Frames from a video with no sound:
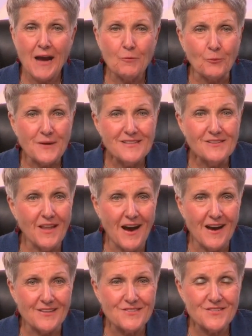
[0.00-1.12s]

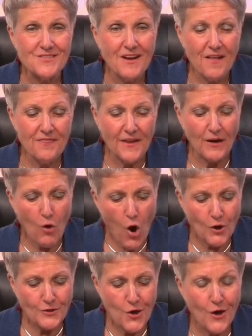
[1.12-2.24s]
realized they are
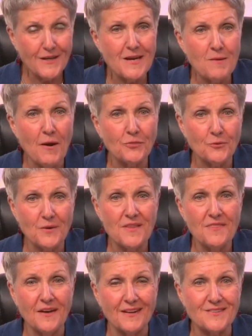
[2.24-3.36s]
all talking about three
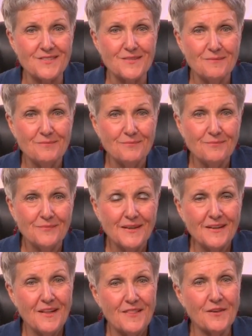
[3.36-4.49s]
things.
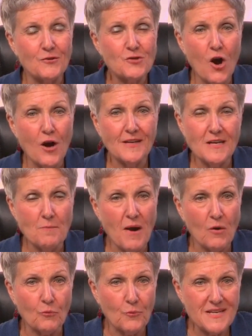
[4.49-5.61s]
They're talking
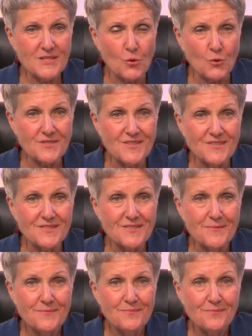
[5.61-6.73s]
about resources,
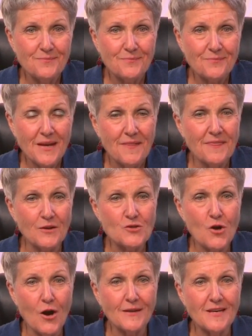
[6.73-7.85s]
they're
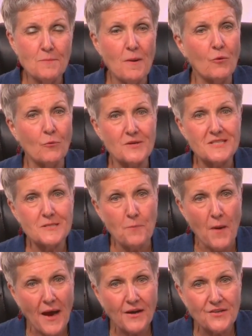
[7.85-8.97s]
talking about
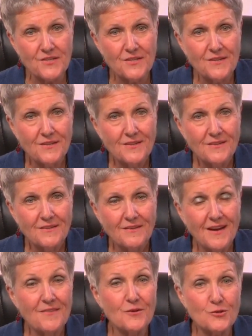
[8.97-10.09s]
respect,
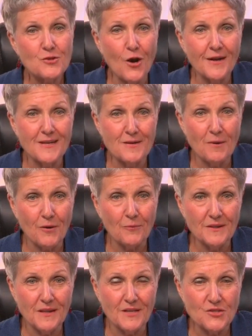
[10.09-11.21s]
and they're talking about
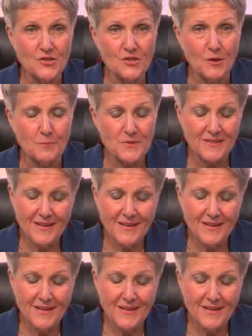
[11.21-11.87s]
relationships.